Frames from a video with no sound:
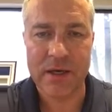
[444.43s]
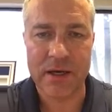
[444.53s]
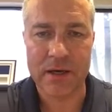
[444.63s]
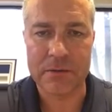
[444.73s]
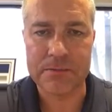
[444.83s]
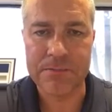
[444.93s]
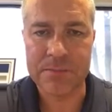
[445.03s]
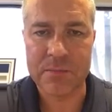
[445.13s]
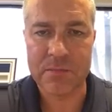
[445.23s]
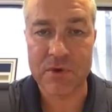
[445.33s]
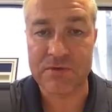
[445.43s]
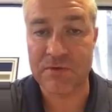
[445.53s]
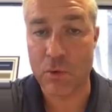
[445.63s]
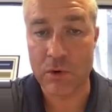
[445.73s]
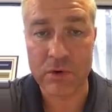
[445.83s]
you
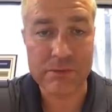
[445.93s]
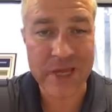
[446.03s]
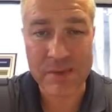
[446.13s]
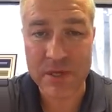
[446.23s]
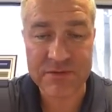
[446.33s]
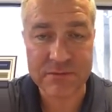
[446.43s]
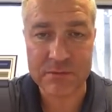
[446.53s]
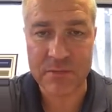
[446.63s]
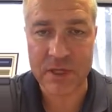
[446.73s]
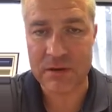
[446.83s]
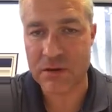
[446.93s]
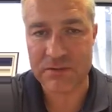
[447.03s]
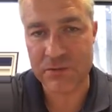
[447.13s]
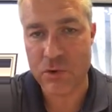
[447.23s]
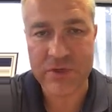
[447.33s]
know, maybe
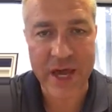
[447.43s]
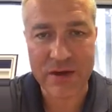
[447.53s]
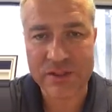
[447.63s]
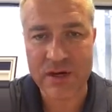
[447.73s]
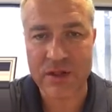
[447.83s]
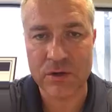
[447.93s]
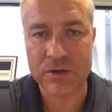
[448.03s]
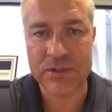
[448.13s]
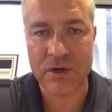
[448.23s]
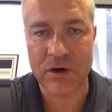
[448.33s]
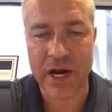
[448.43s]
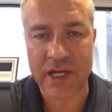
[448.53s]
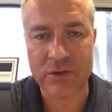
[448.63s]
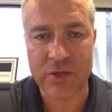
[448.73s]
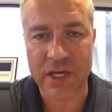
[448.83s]
4,000 of those are
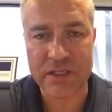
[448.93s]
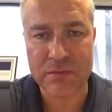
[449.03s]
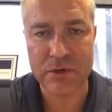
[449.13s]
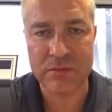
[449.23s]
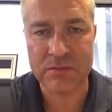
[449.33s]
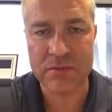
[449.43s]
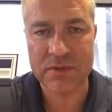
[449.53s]
actual customer